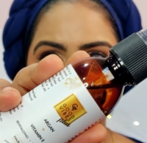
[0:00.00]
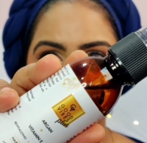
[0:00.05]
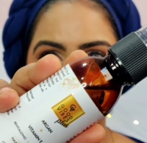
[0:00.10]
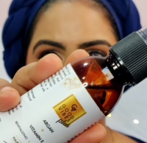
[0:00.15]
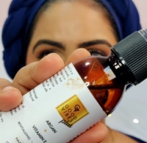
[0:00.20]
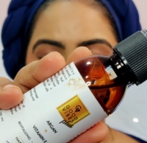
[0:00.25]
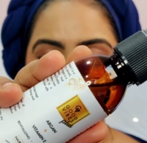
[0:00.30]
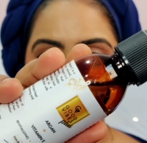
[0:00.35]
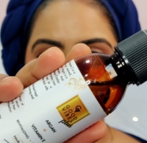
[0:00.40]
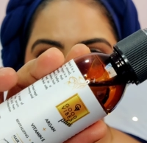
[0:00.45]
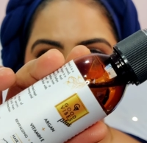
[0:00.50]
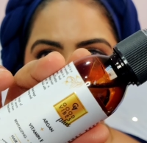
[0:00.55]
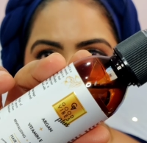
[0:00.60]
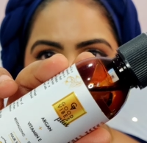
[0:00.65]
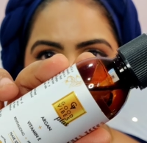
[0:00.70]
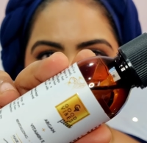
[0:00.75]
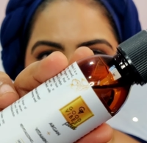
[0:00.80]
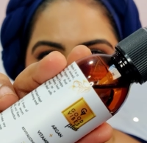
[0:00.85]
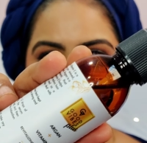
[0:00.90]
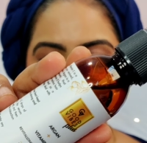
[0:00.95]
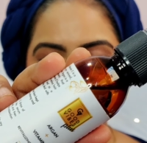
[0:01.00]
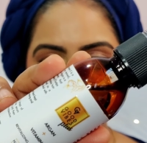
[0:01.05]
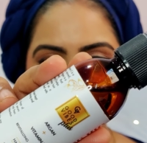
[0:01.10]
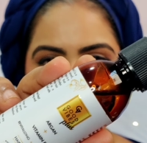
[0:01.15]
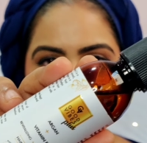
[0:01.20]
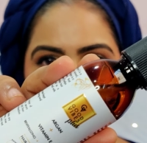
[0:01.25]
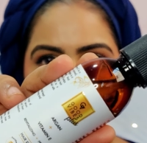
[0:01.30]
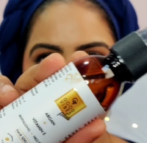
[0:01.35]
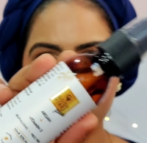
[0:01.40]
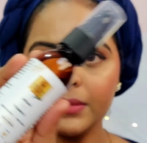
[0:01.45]
the frizz free
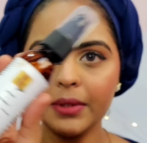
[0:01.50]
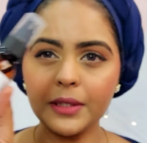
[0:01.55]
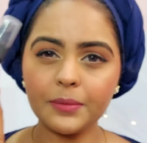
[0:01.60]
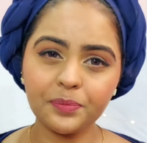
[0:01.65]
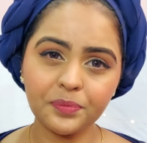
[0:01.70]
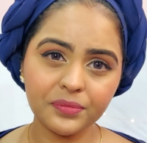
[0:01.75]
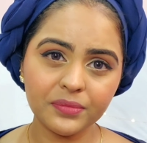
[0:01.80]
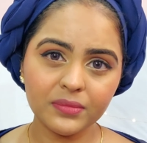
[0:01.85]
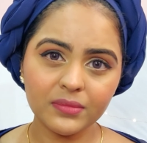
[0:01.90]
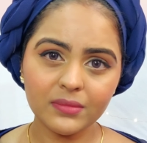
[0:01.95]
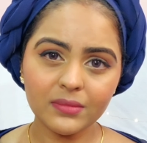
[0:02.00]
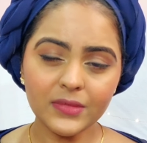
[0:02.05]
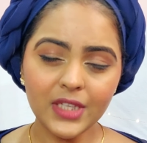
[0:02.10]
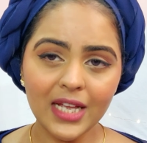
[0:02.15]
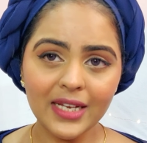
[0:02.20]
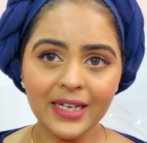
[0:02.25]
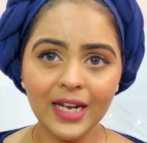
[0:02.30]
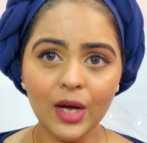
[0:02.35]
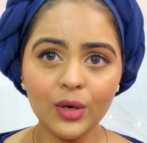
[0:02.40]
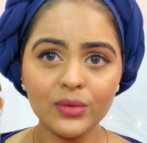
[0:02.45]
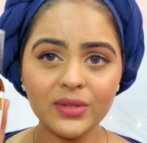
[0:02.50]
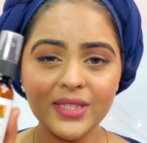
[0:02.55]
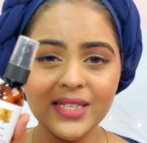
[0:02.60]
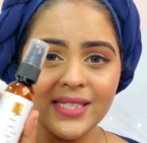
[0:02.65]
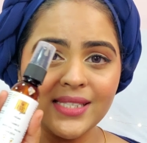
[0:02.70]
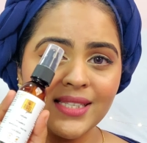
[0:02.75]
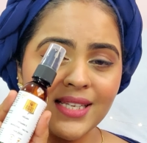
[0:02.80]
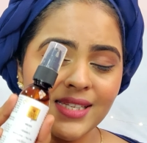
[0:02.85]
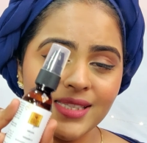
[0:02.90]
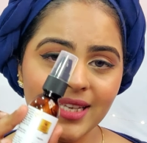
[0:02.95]
serum now
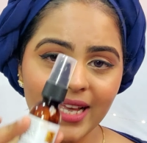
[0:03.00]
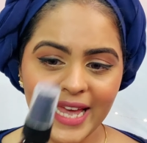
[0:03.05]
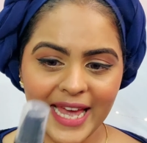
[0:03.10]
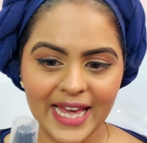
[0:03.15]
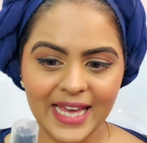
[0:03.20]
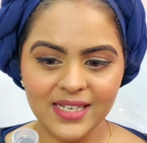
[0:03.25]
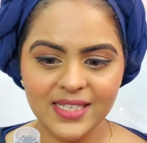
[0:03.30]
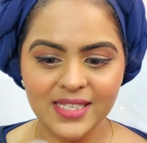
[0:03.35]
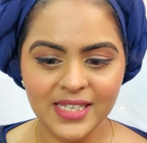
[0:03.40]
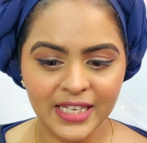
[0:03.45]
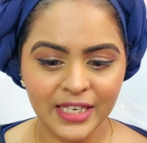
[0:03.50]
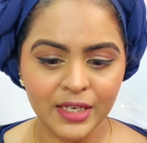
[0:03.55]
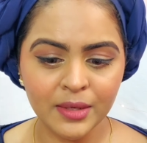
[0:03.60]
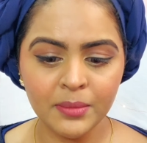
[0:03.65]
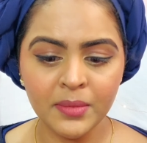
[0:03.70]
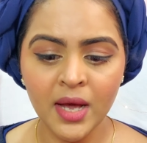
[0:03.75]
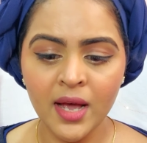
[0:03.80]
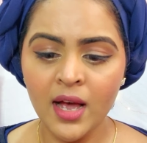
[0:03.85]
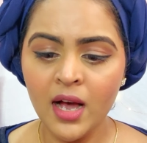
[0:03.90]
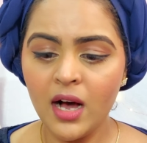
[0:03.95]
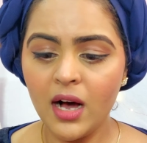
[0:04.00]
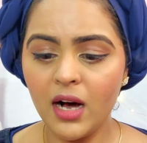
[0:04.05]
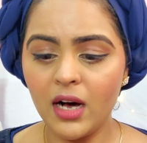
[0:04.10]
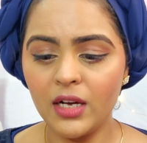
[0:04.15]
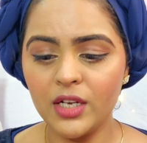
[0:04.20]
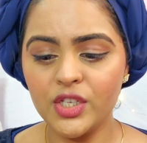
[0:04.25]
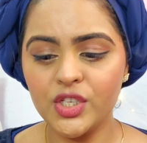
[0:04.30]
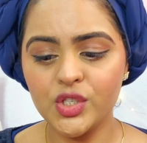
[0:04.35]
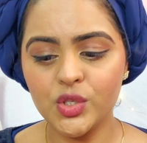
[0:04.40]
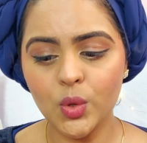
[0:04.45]
this is a hair serum
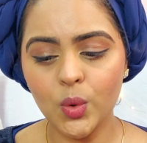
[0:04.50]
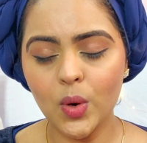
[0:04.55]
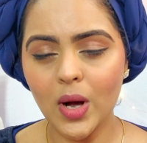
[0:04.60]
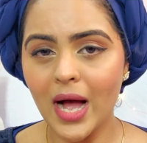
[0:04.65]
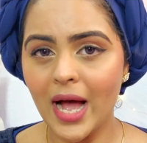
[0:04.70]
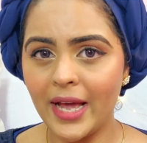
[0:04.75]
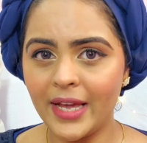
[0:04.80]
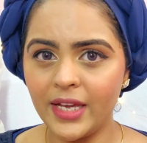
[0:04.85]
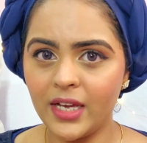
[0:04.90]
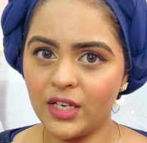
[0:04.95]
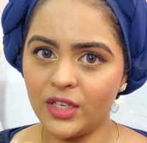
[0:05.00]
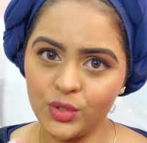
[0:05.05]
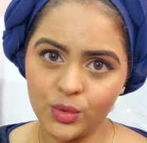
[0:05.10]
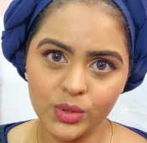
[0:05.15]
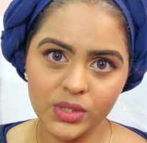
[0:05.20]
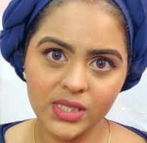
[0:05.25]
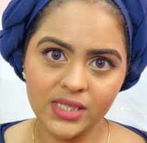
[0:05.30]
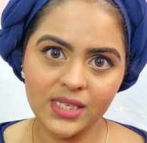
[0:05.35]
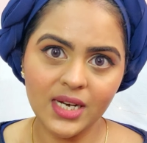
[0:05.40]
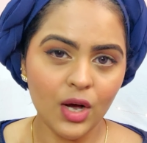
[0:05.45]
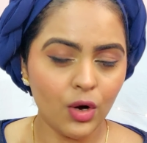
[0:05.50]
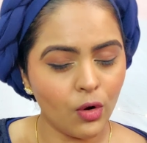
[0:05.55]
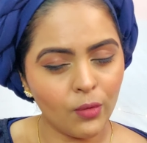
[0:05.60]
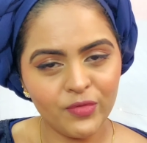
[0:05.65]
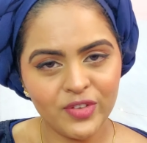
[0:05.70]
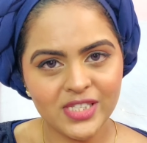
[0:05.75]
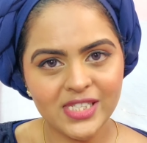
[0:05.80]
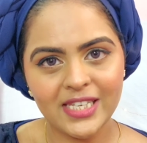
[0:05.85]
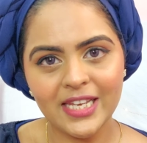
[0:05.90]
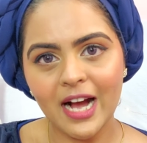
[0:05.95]
uh, so I use it
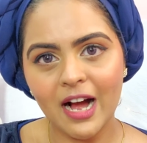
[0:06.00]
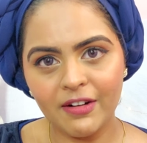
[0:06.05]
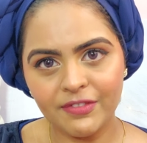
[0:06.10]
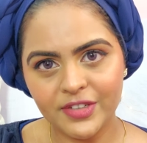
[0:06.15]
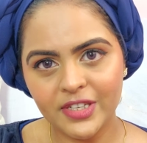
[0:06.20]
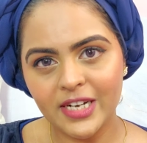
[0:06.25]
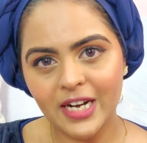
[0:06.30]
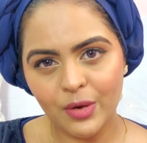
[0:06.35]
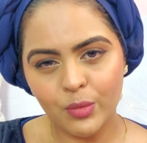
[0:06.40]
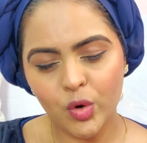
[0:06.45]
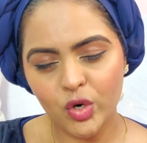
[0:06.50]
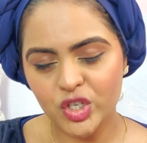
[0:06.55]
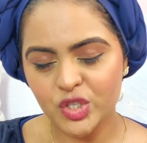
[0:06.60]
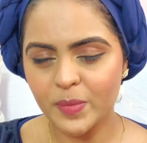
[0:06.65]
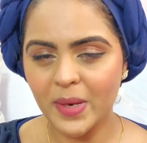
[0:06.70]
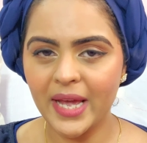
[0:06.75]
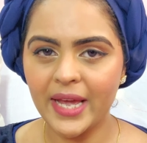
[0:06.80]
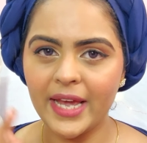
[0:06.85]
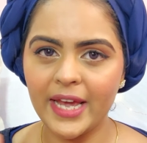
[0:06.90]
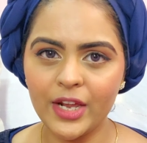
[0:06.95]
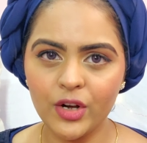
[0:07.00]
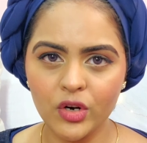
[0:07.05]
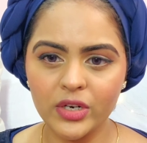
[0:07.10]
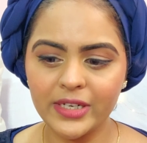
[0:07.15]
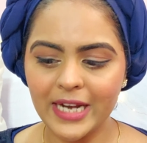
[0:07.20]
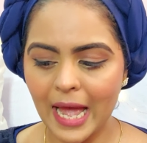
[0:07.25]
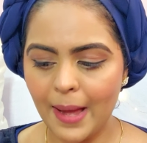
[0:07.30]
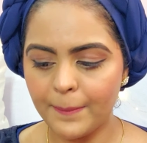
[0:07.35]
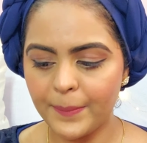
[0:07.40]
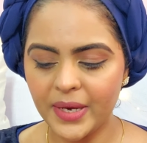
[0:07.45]
obviously after I wash my hair
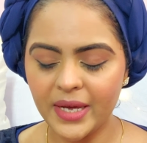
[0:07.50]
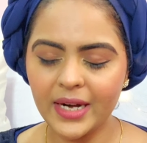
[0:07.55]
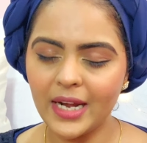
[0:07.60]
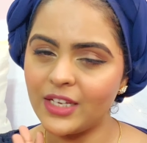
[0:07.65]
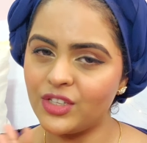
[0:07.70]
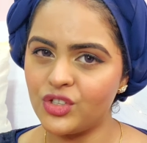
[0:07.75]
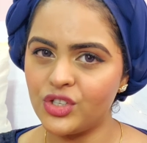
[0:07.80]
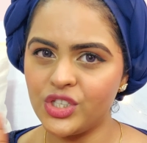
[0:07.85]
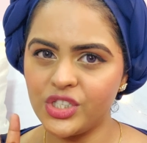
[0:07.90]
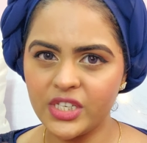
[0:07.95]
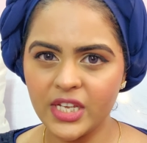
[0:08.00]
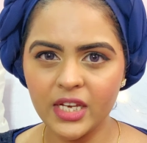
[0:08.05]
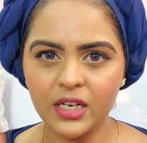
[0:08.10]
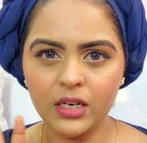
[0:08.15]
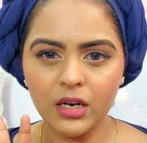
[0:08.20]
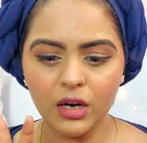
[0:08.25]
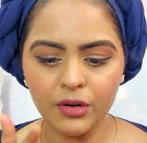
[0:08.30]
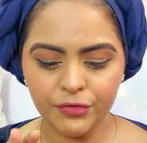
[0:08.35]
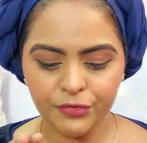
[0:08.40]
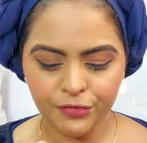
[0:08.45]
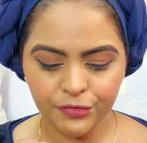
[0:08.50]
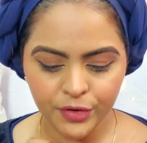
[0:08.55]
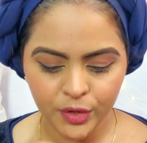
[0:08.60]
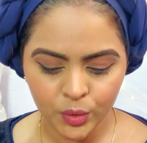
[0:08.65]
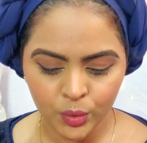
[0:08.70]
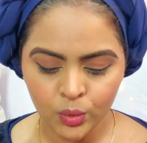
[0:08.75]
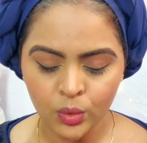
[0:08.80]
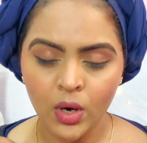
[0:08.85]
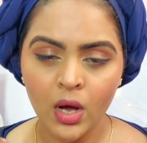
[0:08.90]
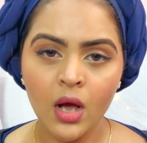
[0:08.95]
on damp hair I just take a
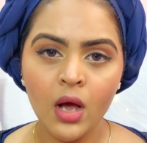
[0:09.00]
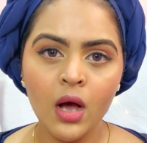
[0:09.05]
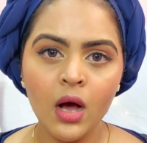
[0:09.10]
few